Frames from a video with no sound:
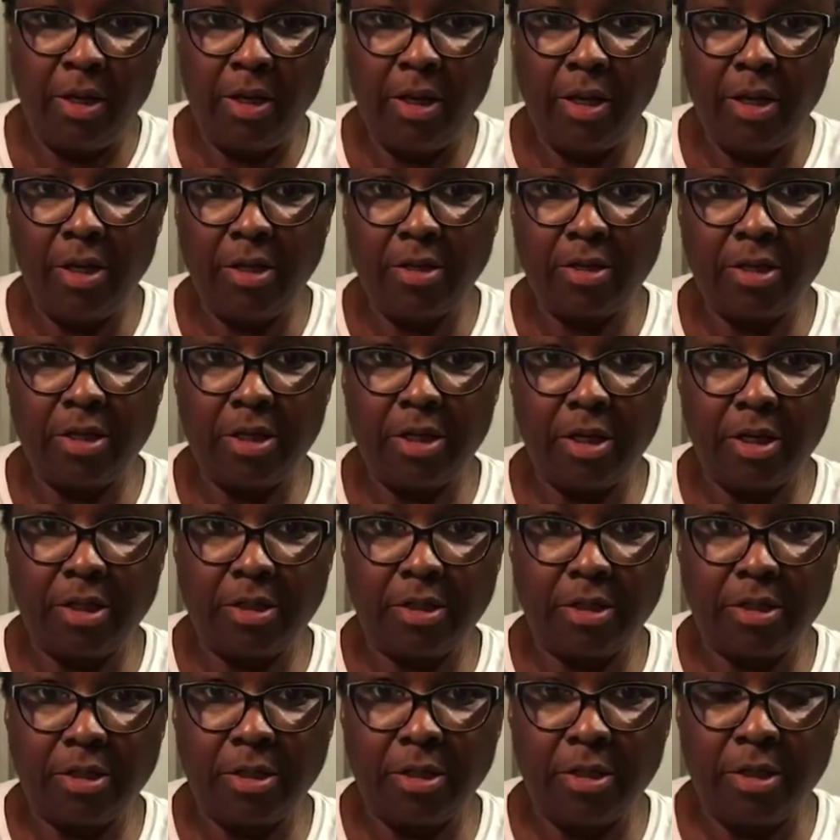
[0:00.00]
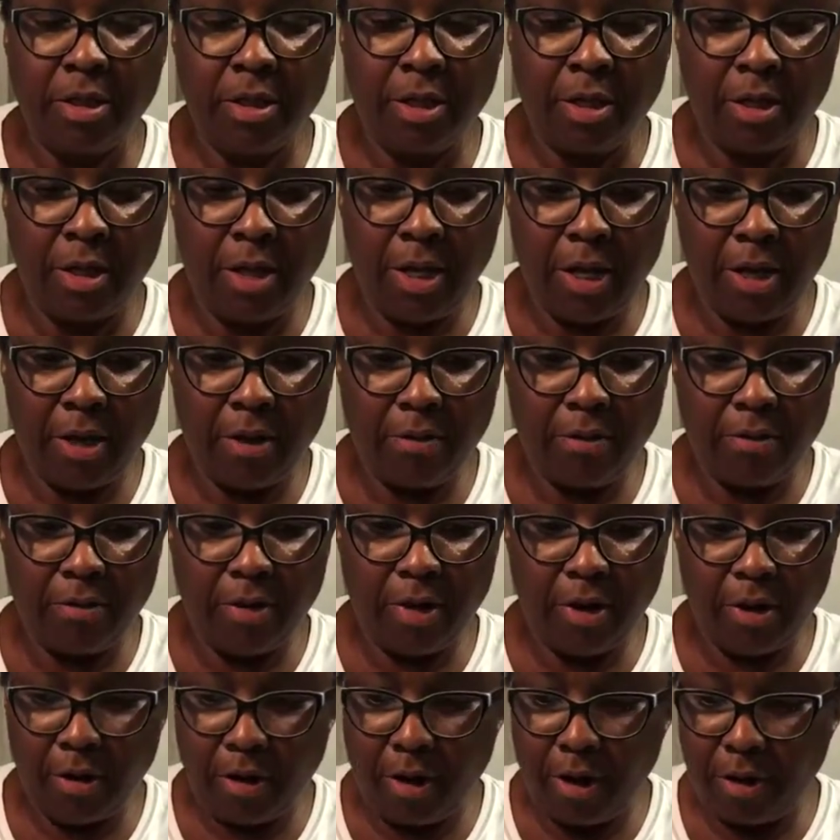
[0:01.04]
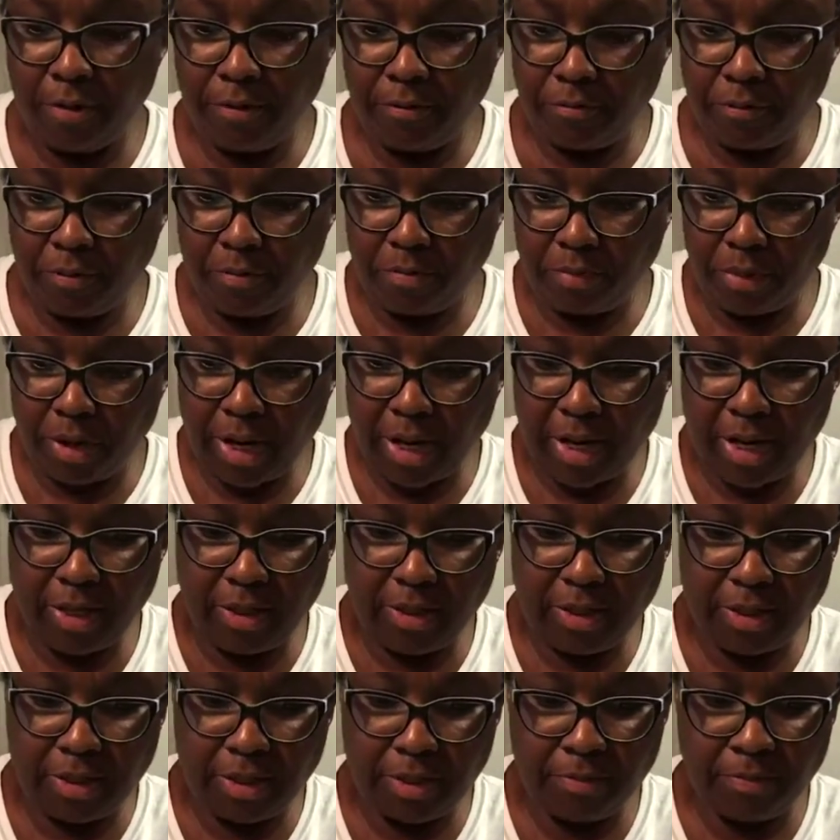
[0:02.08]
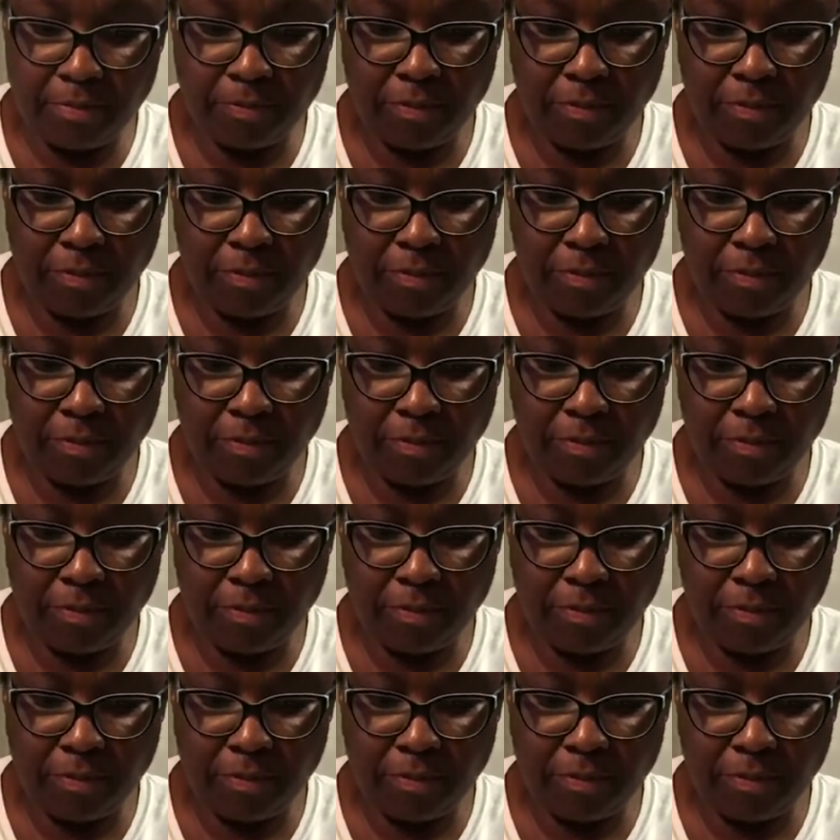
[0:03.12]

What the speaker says: is this. Now, there are all different brands.